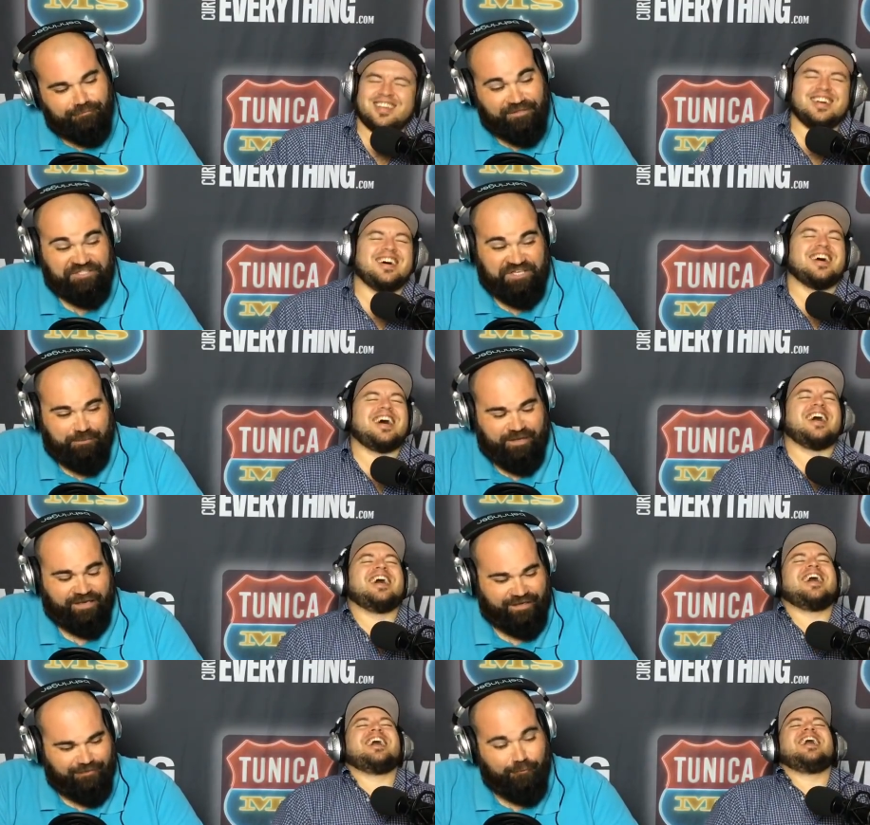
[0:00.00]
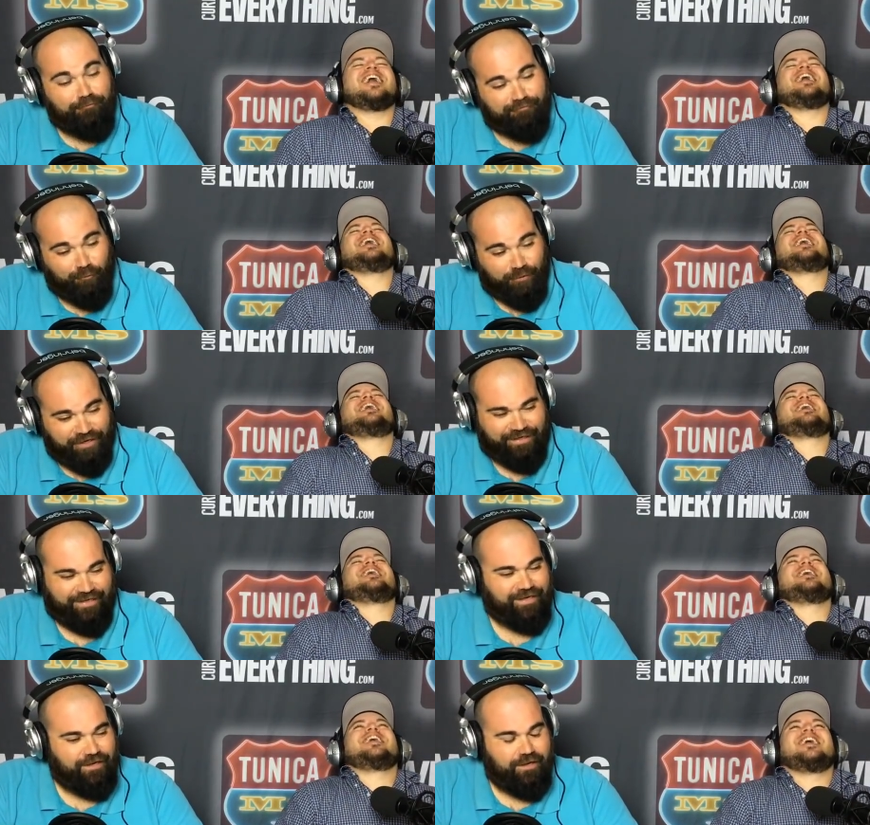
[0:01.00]
Speaker 1: legitimately, for
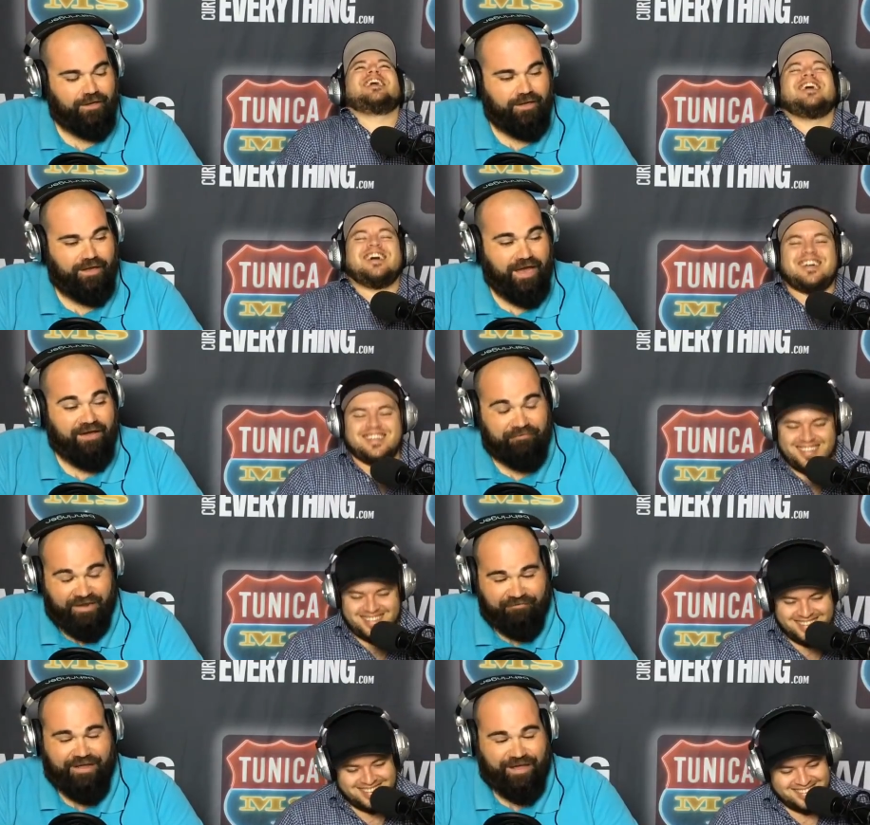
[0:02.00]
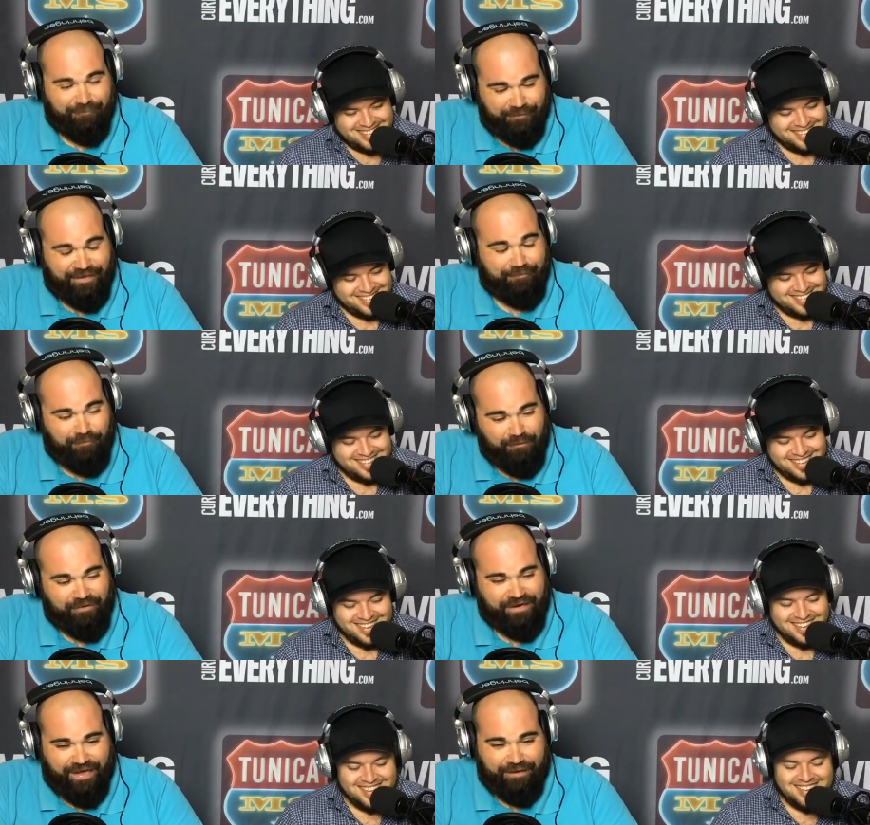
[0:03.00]
really, I've never had a weekend where I
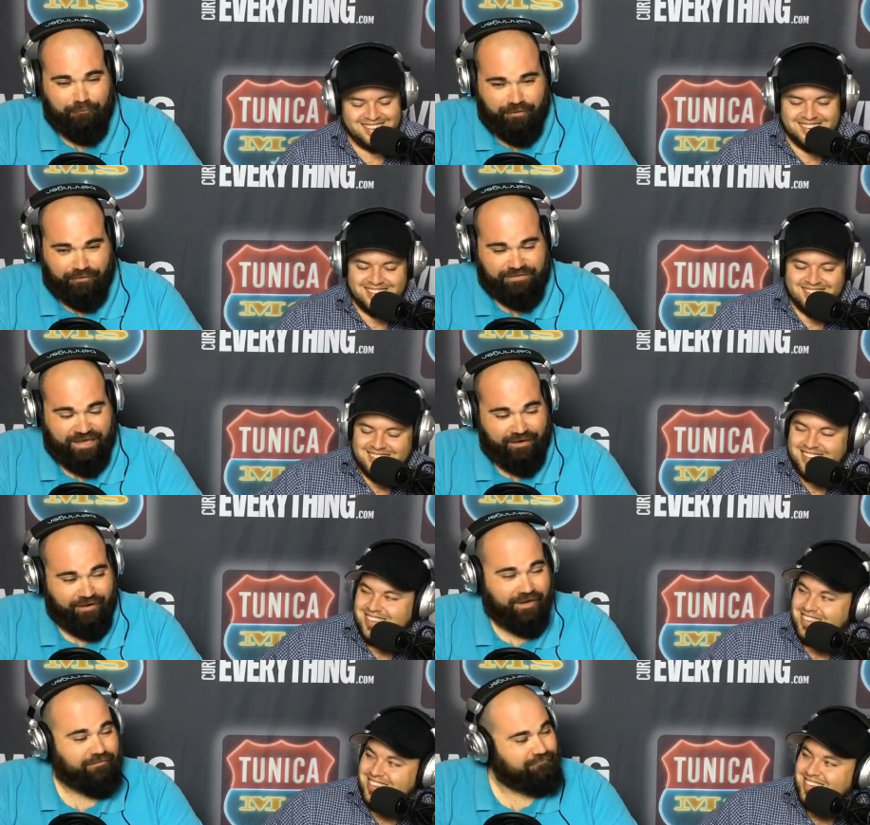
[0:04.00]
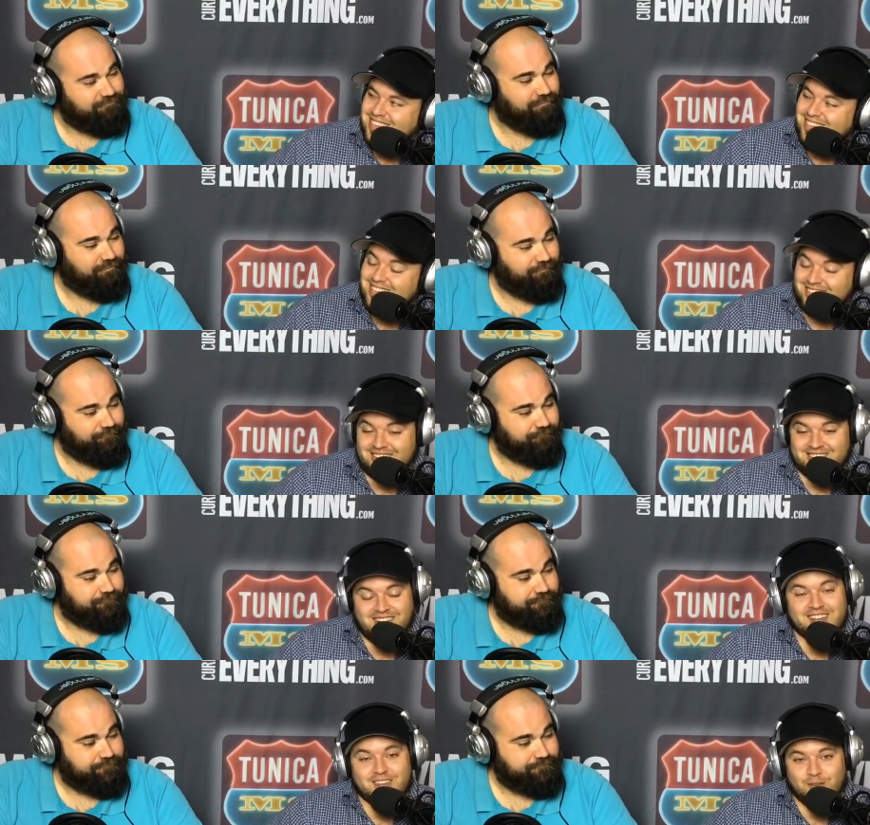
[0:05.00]
went nine and one on a Saturday.
Speaker 2: That's
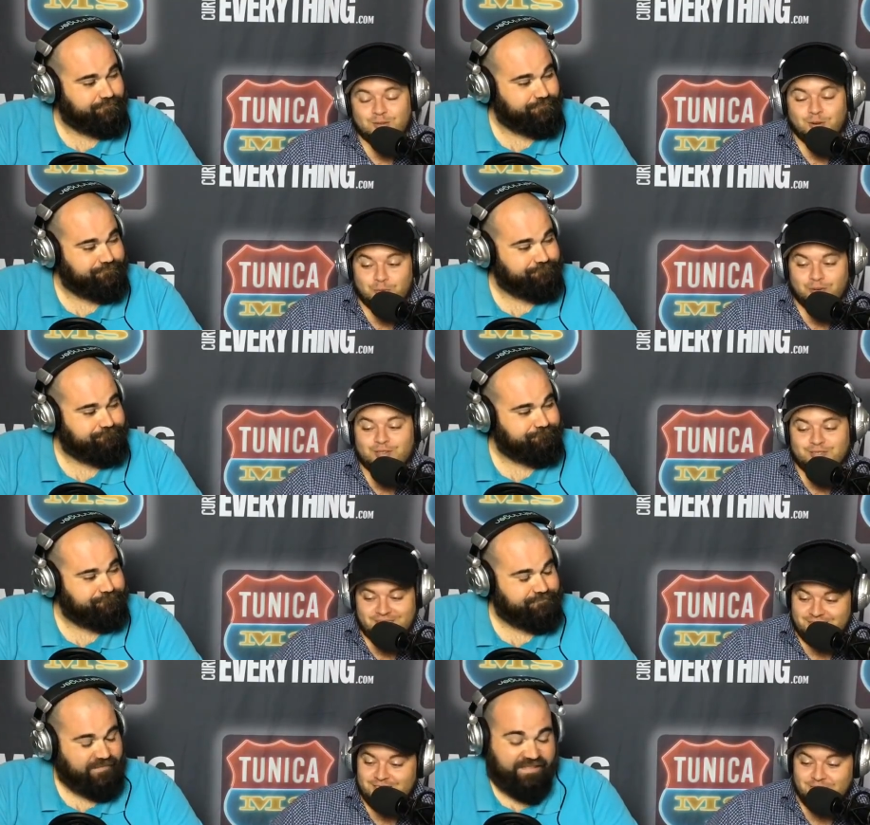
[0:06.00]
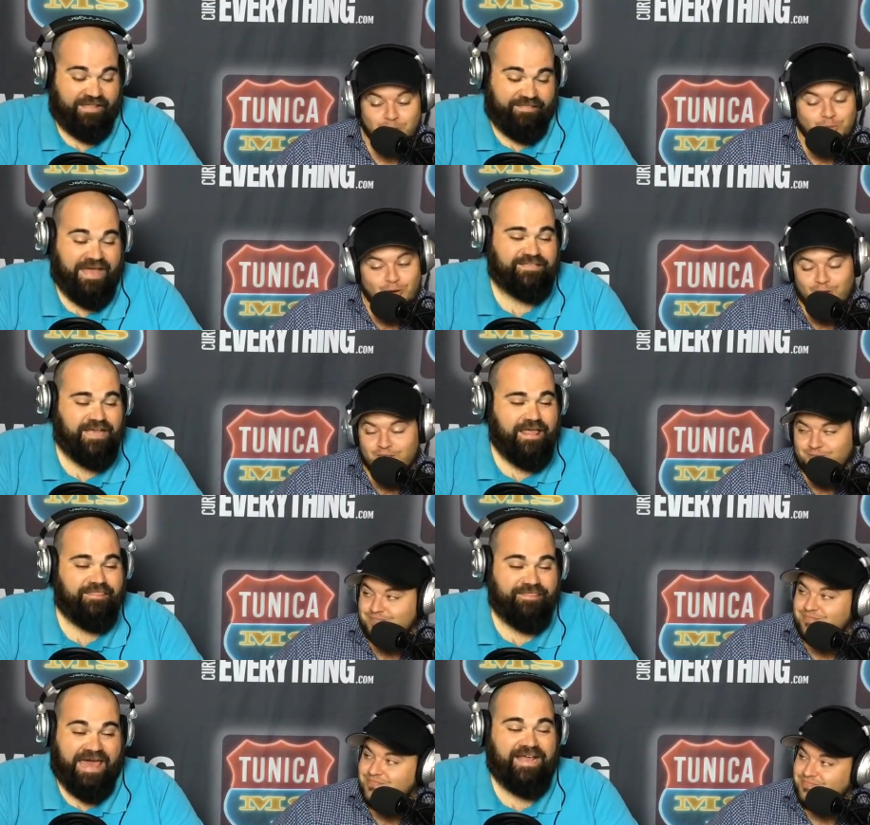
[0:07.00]
a you you were you were rolling.
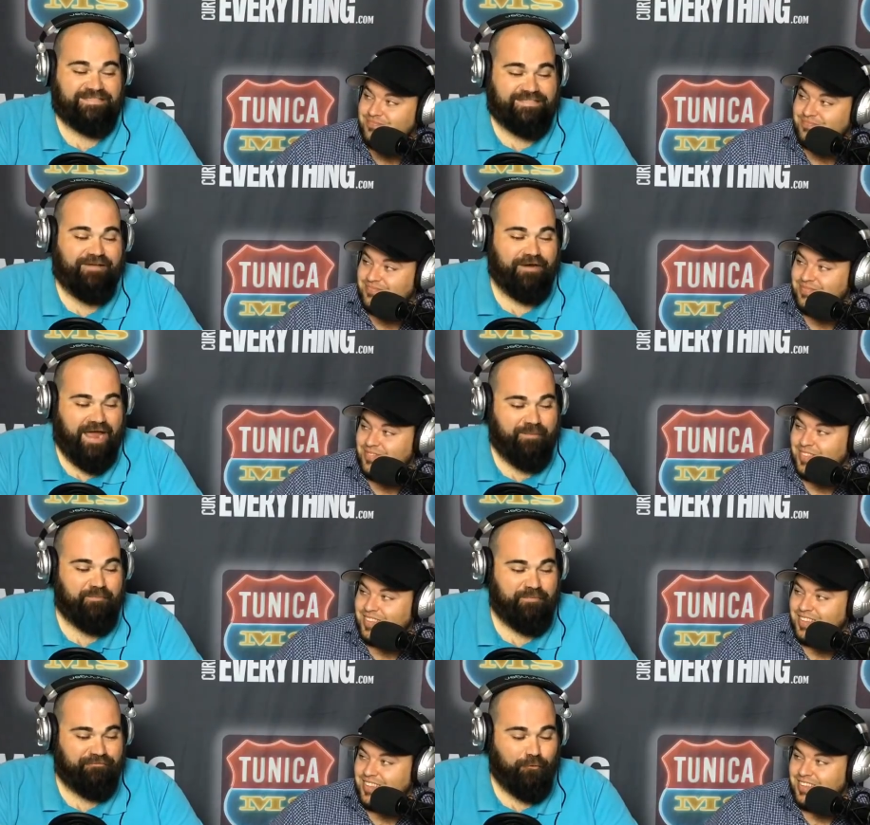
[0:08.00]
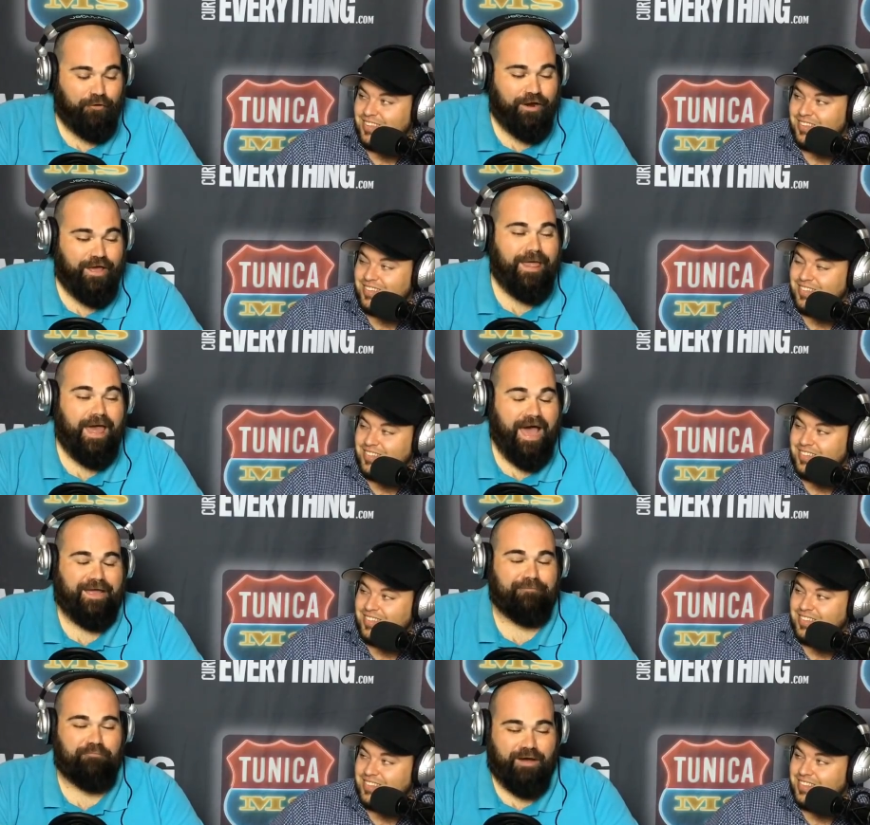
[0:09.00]
Speaker 1: That has never happened before.
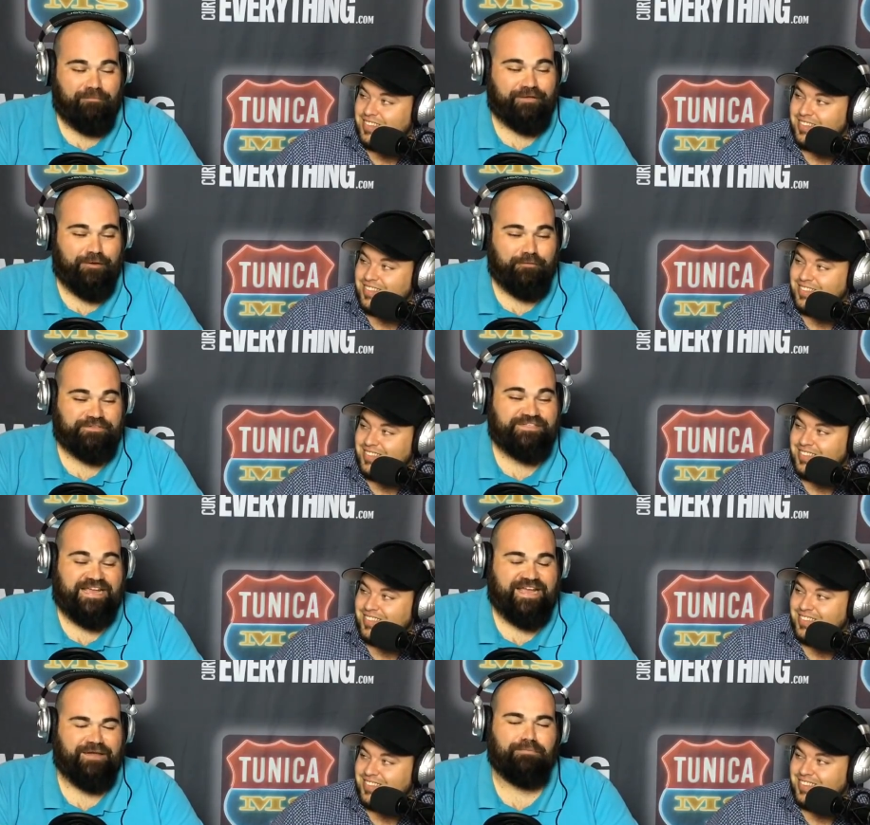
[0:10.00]
I am probably going to take a